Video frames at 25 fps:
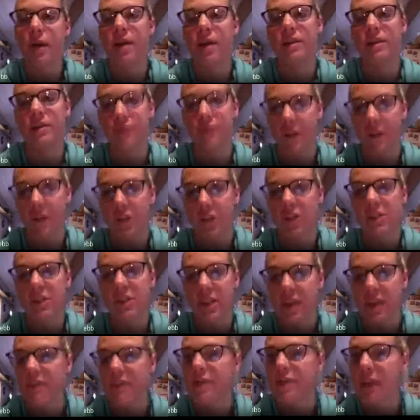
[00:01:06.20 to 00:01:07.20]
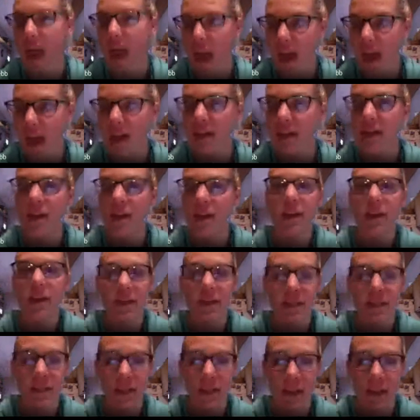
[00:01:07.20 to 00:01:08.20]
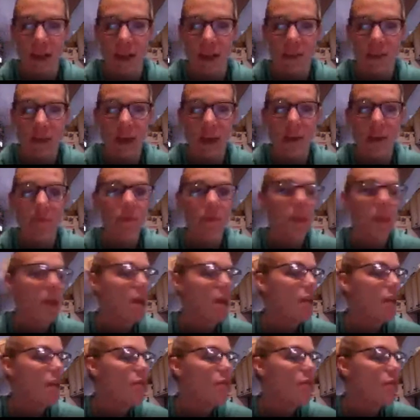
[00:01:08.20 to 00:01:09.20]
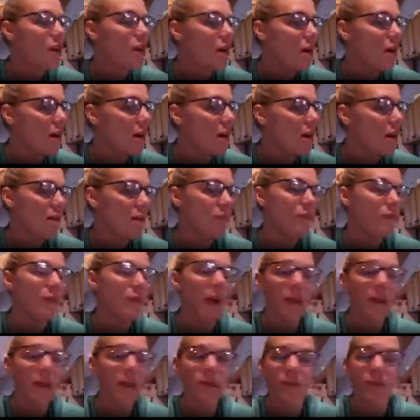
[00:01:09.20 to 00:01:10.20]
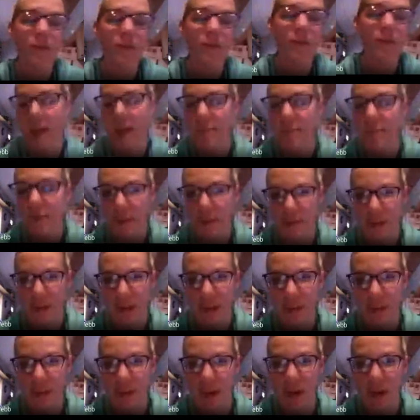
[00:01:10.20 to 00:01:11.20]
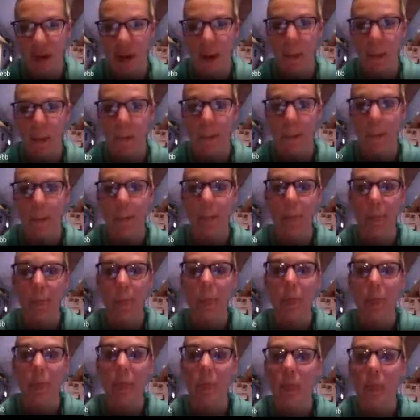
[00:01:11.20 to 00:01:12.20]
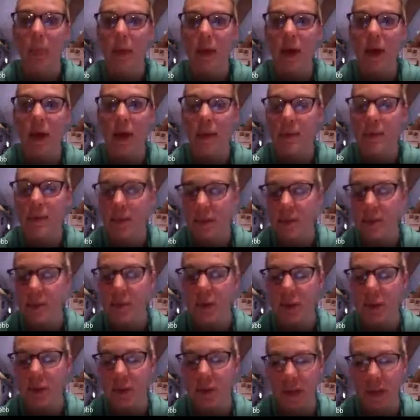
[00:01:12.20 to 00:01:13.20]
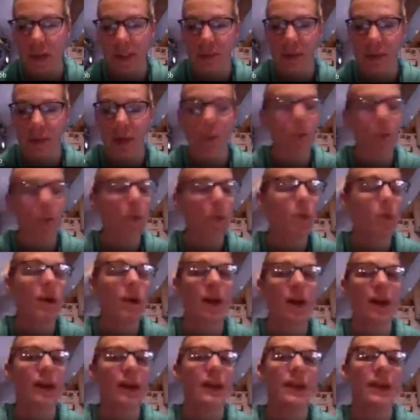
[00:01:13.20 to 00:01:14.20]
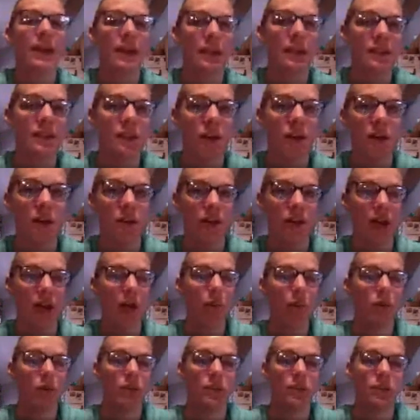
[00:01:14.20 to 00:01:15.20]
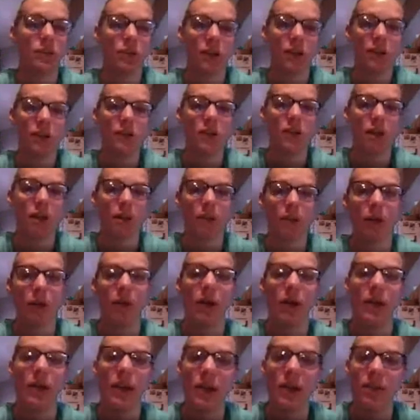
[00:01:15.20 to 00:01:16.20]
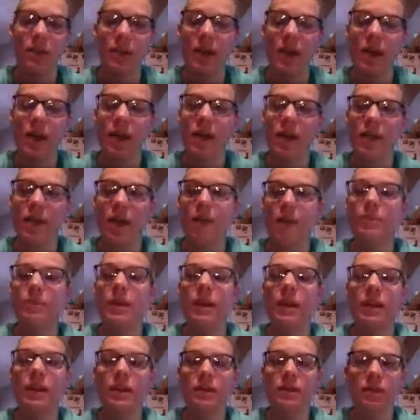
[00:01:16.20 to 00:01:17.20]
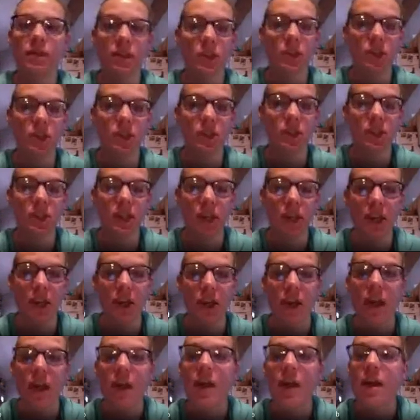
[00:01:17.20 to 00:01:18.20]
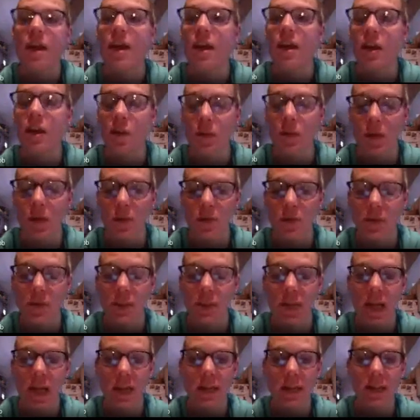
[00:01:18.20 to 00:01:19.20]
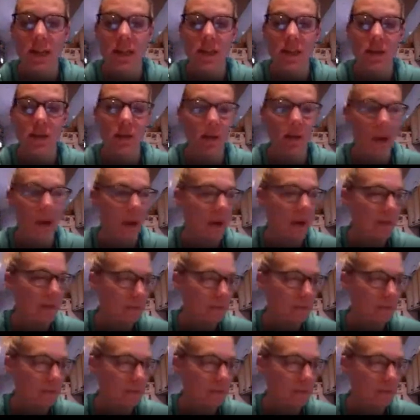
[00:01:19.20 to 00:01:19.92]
deficiency in that is anemia. There are 5 different types of anemia that the book talks about, but we're not going to get into all that. We're just going to talk about anemia and that being a deficiency in erythrocytes. Okay.